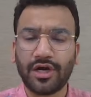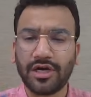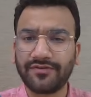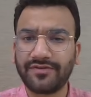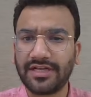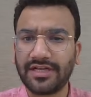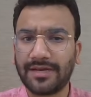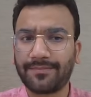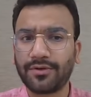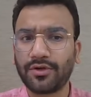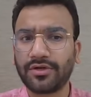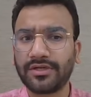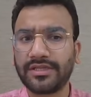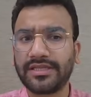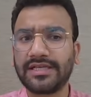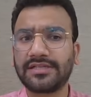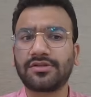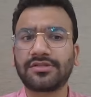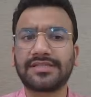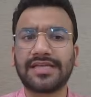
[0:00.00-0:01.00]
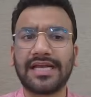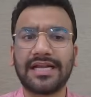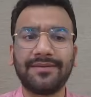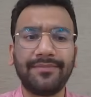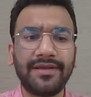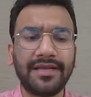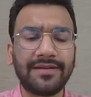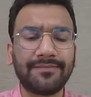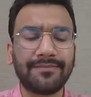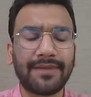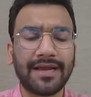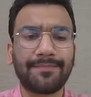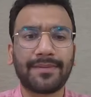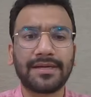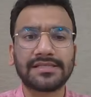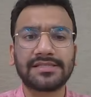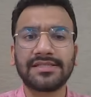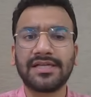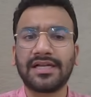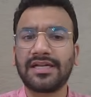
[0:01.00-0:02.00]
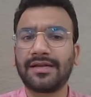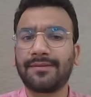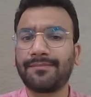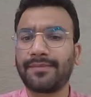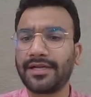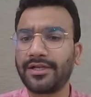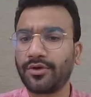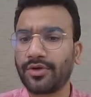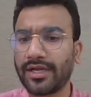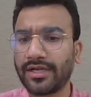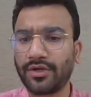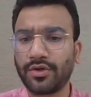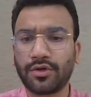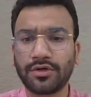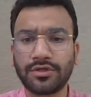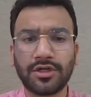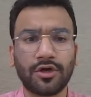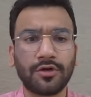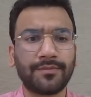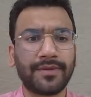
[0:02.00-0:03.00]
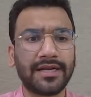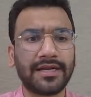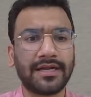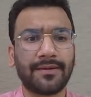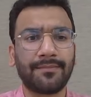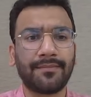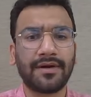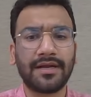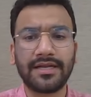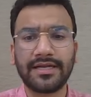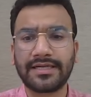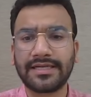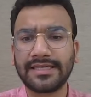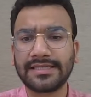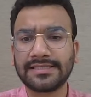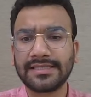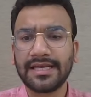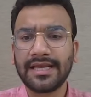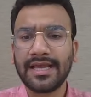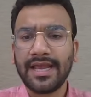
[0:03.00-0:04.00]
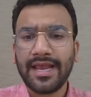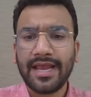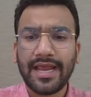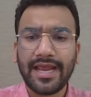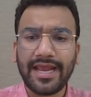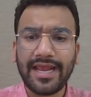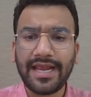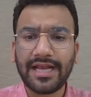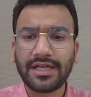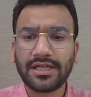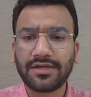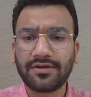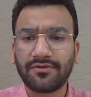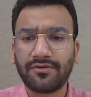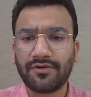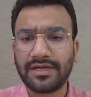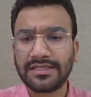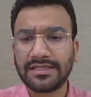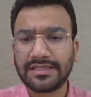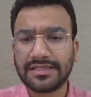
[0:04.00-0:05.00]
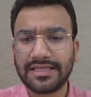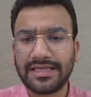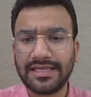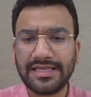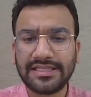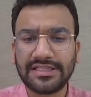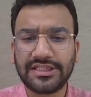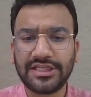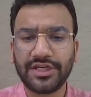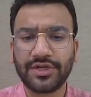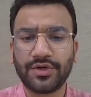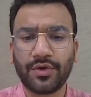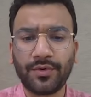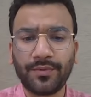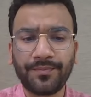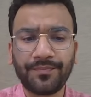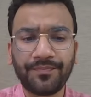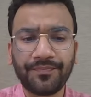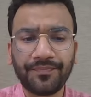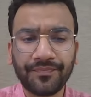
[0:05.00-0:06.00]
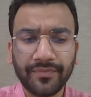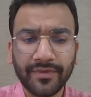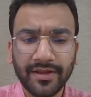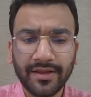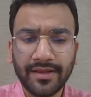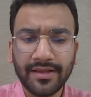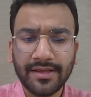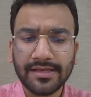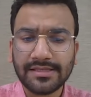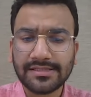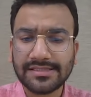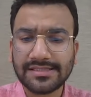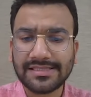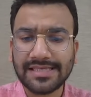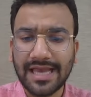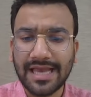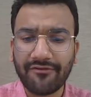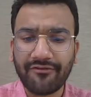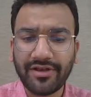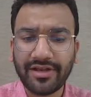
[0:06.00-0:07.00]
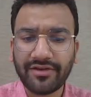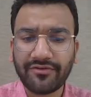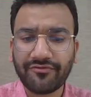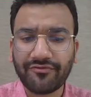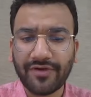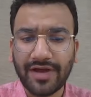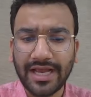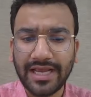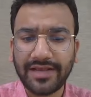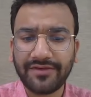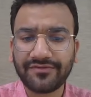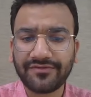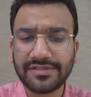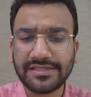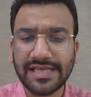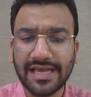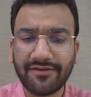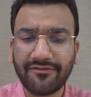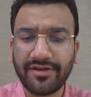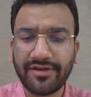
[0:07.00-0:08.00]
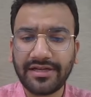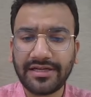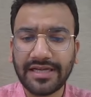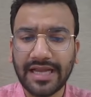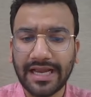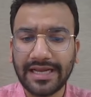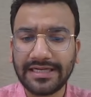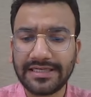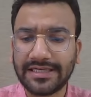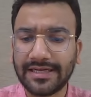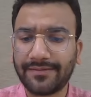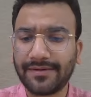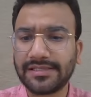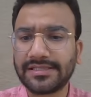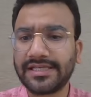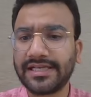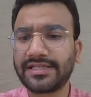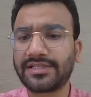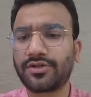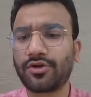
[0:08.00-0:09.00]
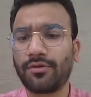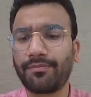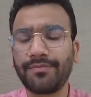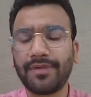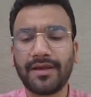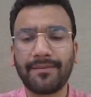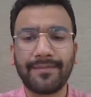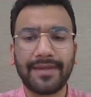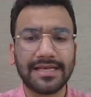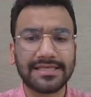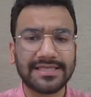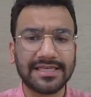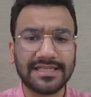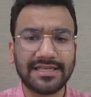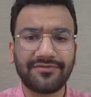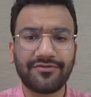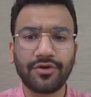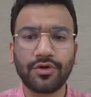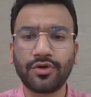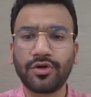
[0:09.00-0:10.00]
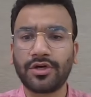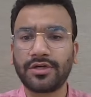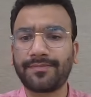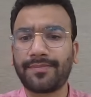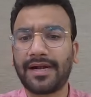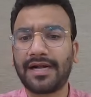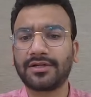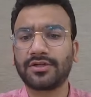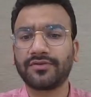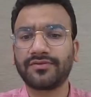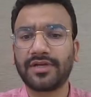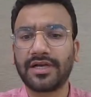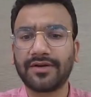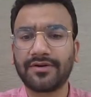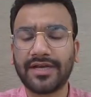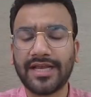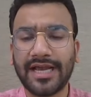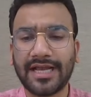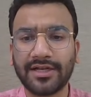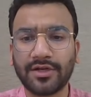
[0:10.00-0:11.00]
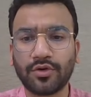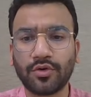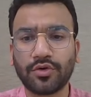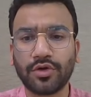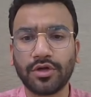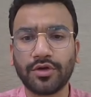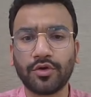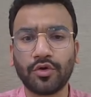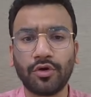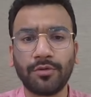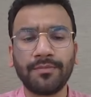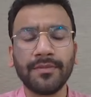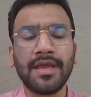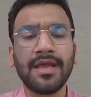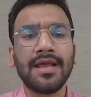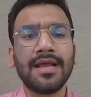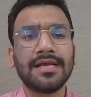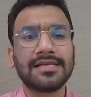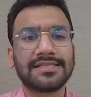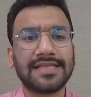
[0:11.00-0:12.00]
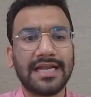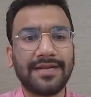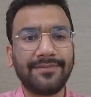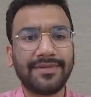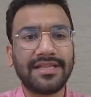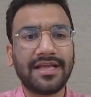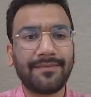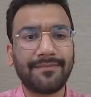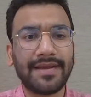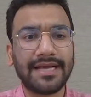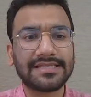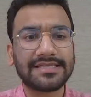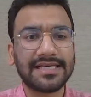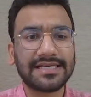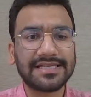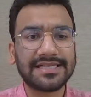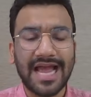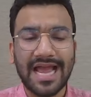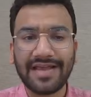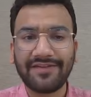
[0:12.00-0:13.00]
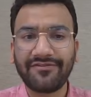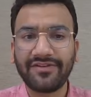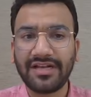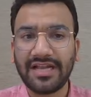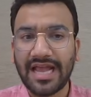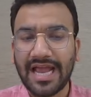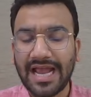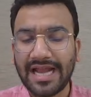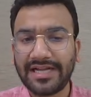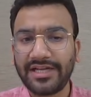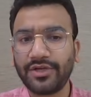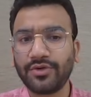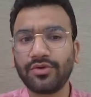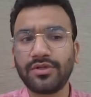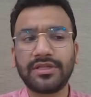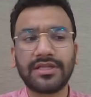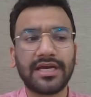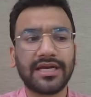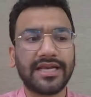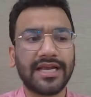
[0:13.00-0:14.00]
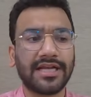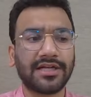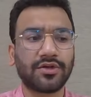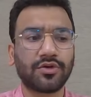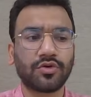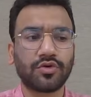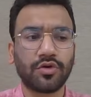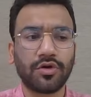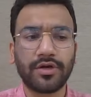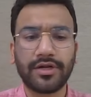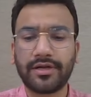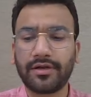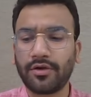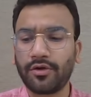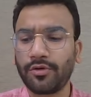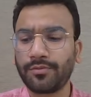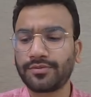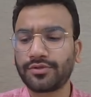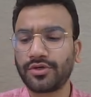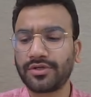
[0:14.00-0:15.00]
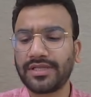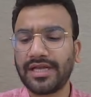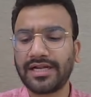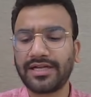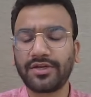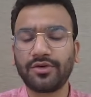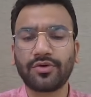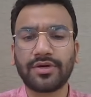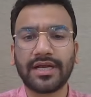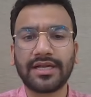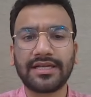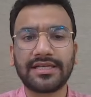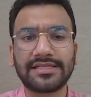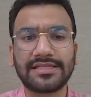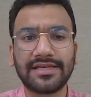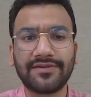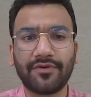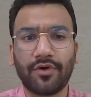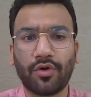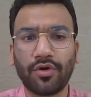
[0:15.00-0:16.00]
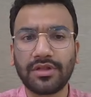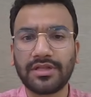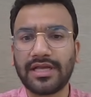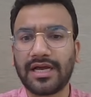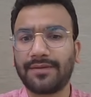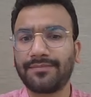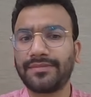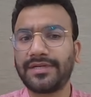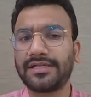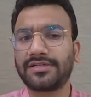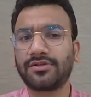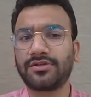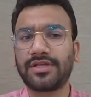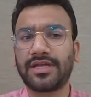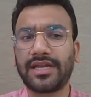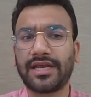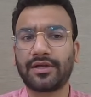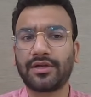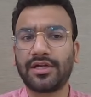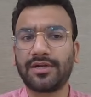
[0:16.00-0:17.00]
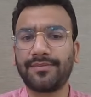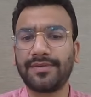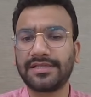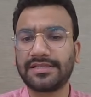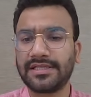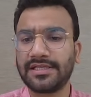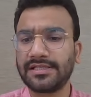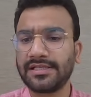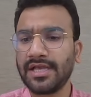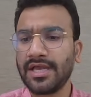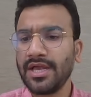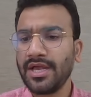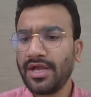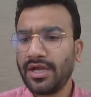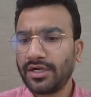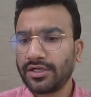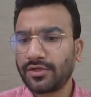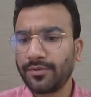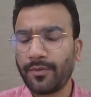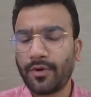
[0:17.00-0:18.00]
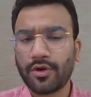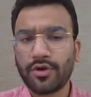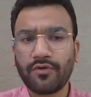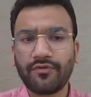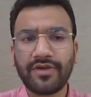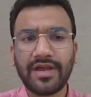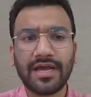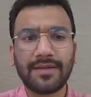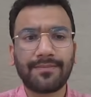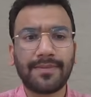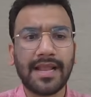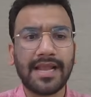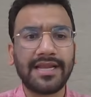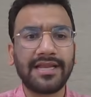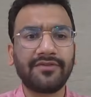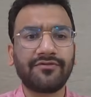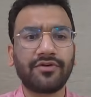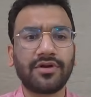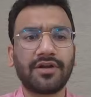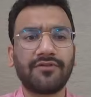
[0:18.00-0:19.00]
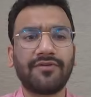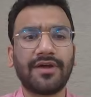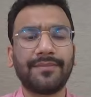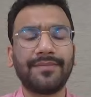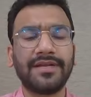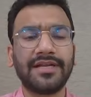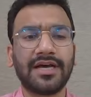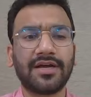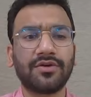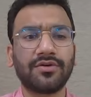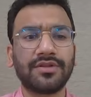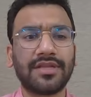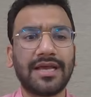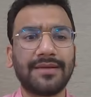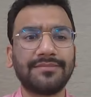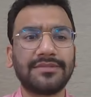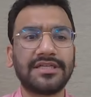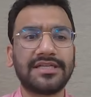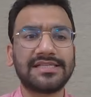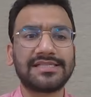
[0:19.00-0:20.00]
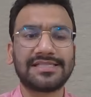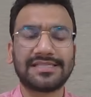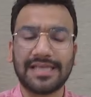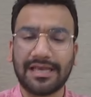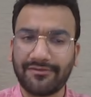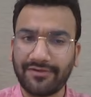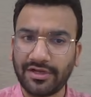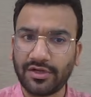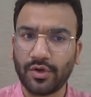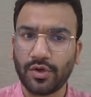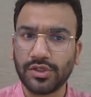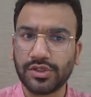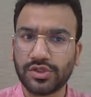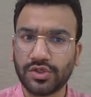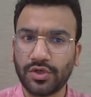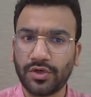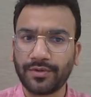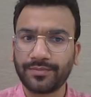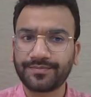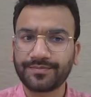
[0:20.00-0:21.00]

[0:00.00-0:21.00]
I will upload this, or send me in my personal number. You can note down my number. It is 8130-757966. Drop me a message if you're not part of the Gyan Gurukul group. Send me the message. I will add you in the Gyan Gurukul group so that you can receive all the updates on the regular basis. Tomorrow we are planning for a webinar on the MCA-7 also.